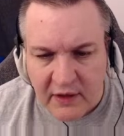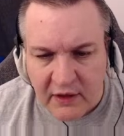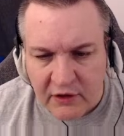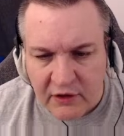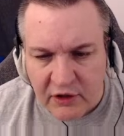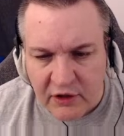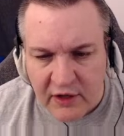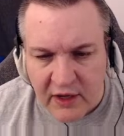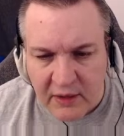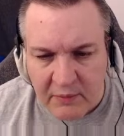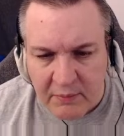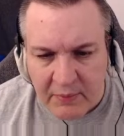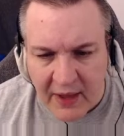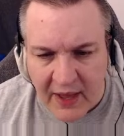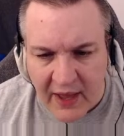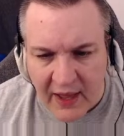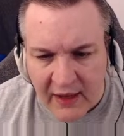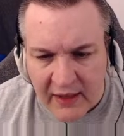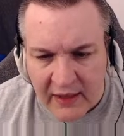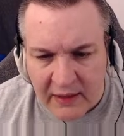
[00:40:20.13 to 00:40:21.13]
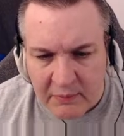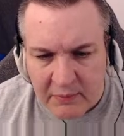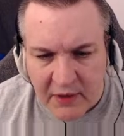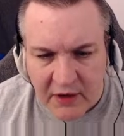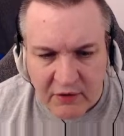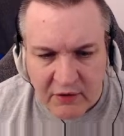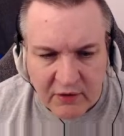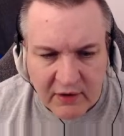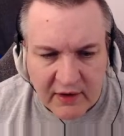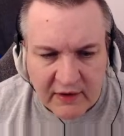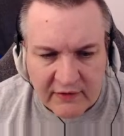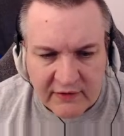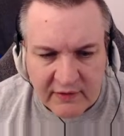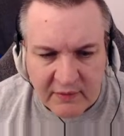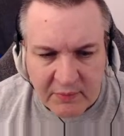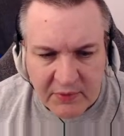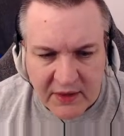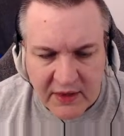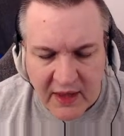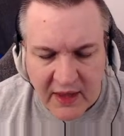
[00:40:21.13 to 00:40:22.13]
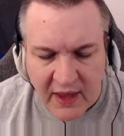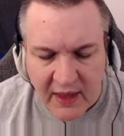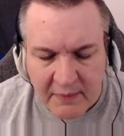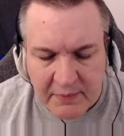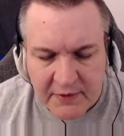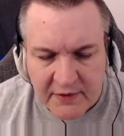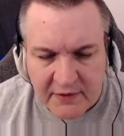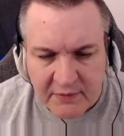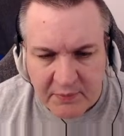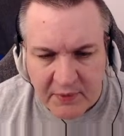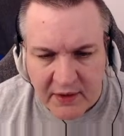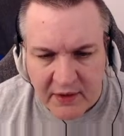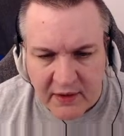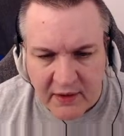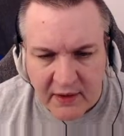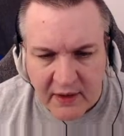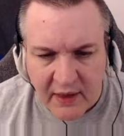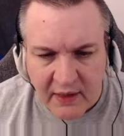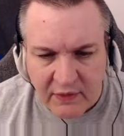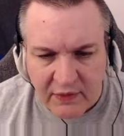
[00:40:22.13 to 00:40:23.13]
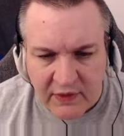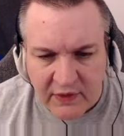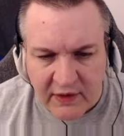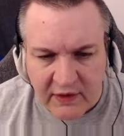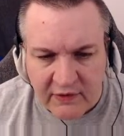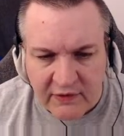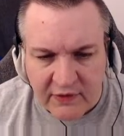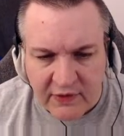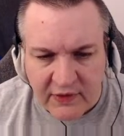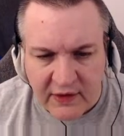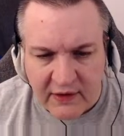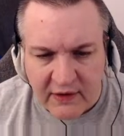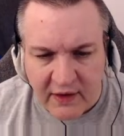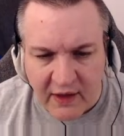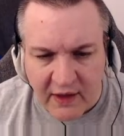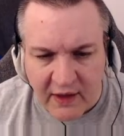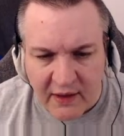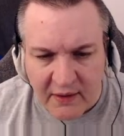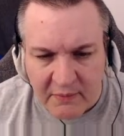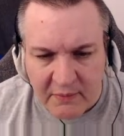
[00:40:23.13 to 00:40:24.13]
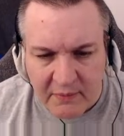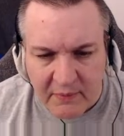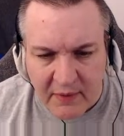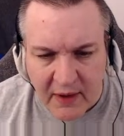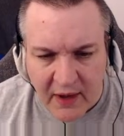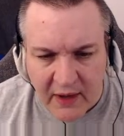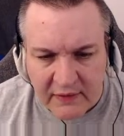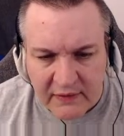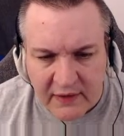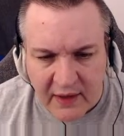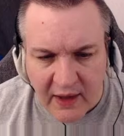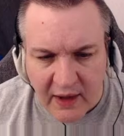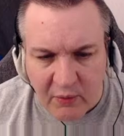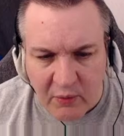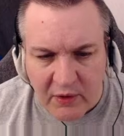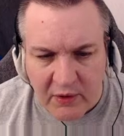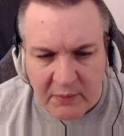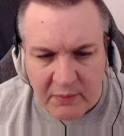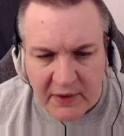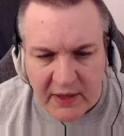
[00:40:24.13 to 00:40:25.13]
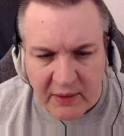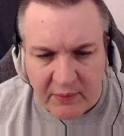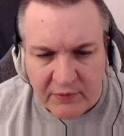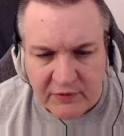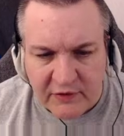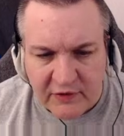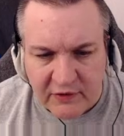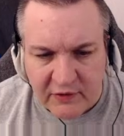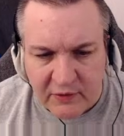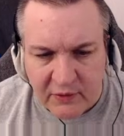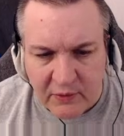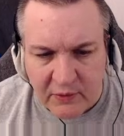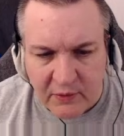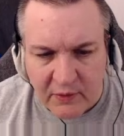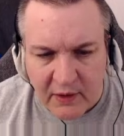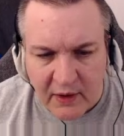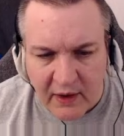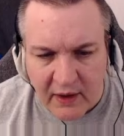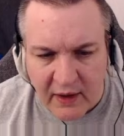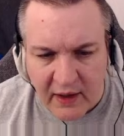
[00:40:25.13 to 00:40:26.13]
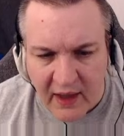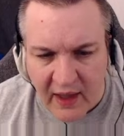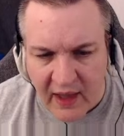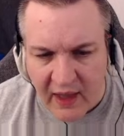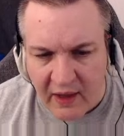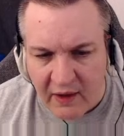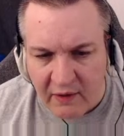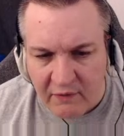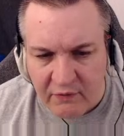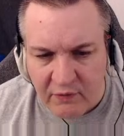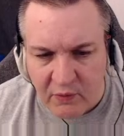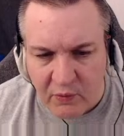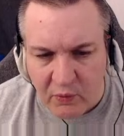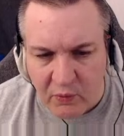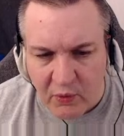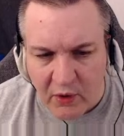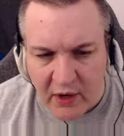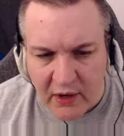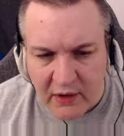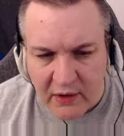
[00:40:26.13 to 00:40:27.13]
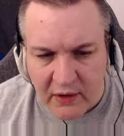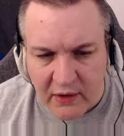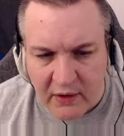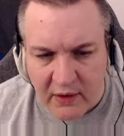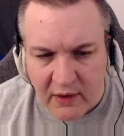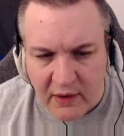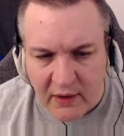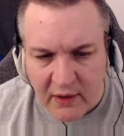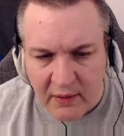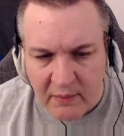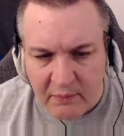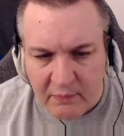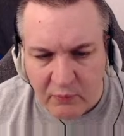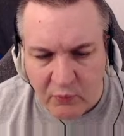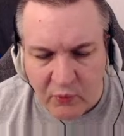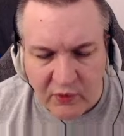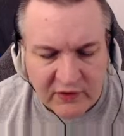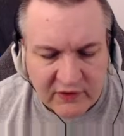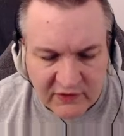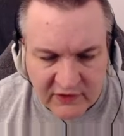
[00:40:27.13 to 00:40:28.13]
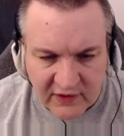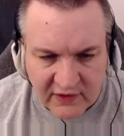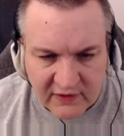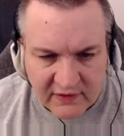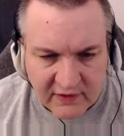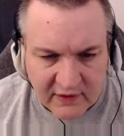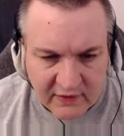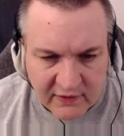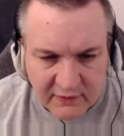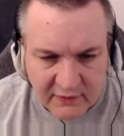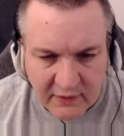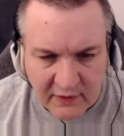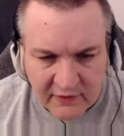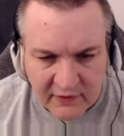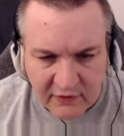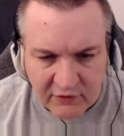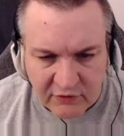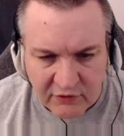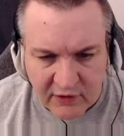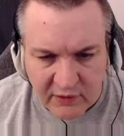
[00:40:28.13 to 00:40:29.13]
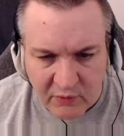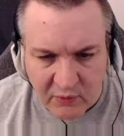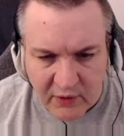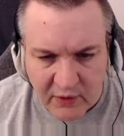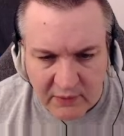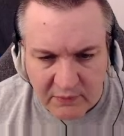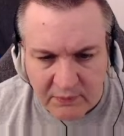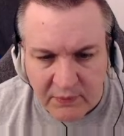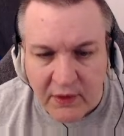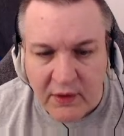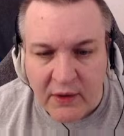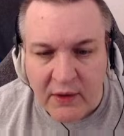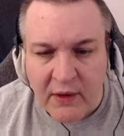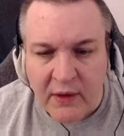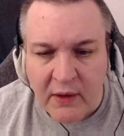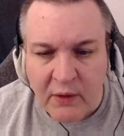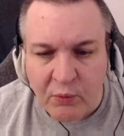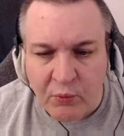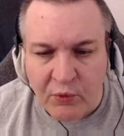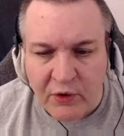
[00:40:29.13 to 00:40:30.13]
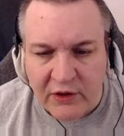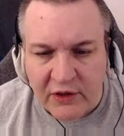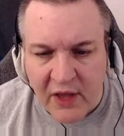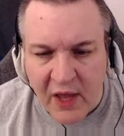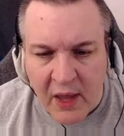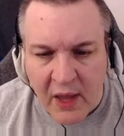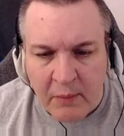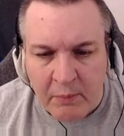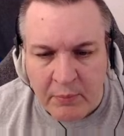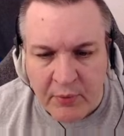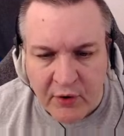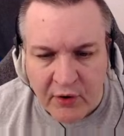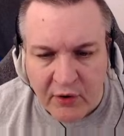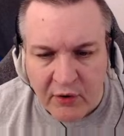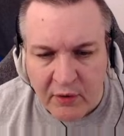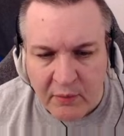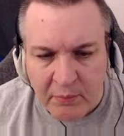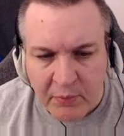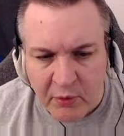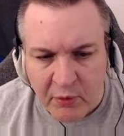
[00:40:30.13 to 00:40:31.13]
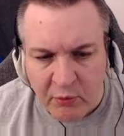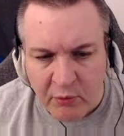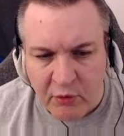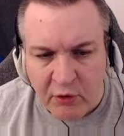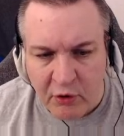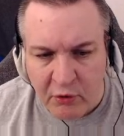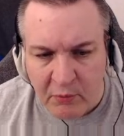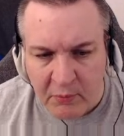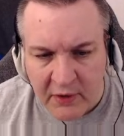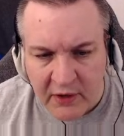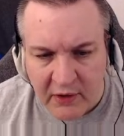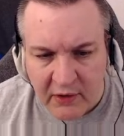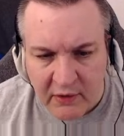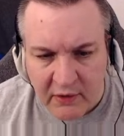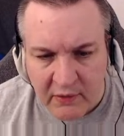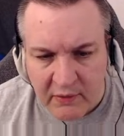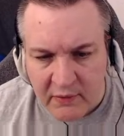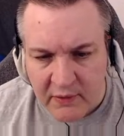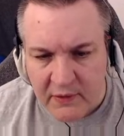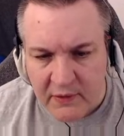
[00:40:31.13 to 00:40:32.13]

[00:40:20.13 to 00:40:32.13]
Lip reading: Looking back and muttering is something that happens. But I want to be able to have one sentence, essentially one line per room here.